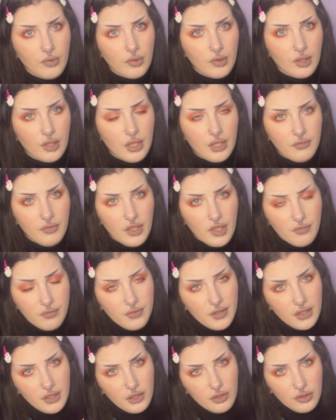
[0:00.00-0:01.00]
like if you can
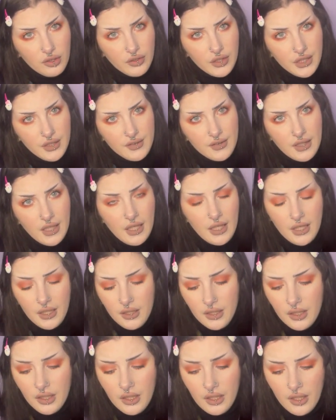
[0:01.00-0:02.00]
feel it under the
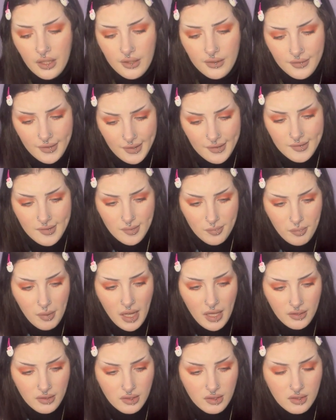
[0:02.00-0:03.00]
skin, that's
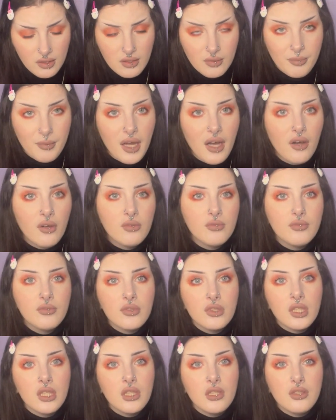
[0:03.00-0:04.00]
bad as well.
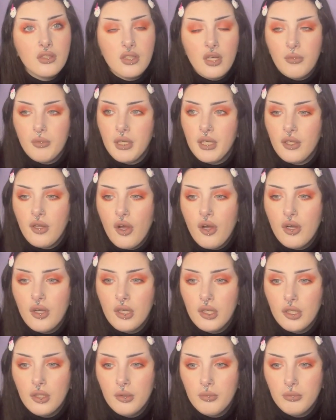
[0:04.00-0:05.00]
So when I got
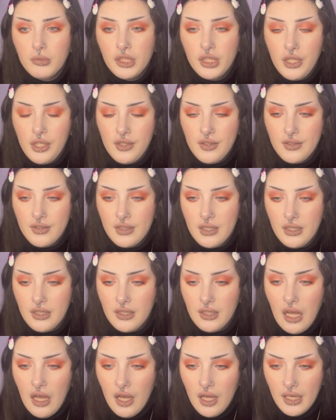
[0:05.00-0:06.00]
home Tuesday
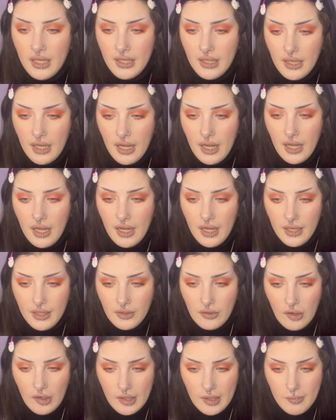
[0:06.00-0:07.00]
night, I
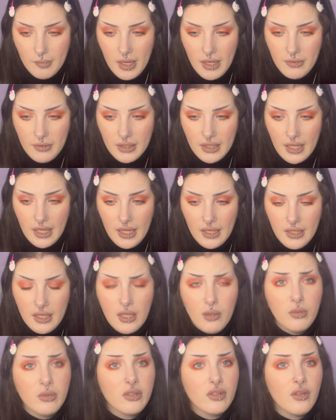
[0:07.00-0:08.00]
got him out again. He
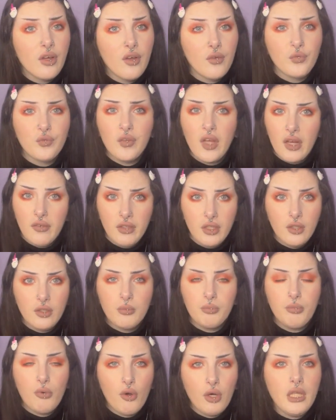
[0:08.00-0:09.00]
was a very
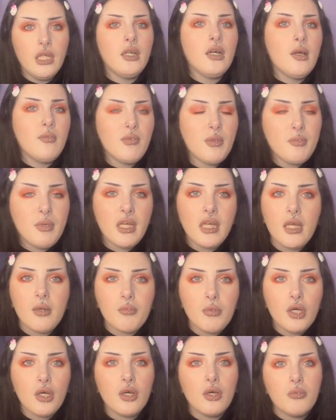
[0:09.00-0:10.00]
good boy, he let me pick him
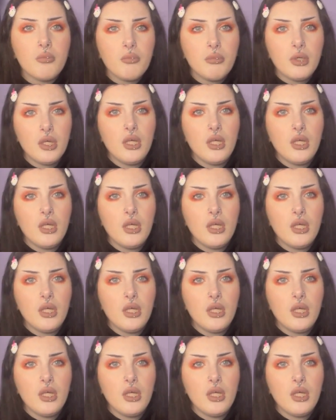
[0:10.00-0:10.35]
up.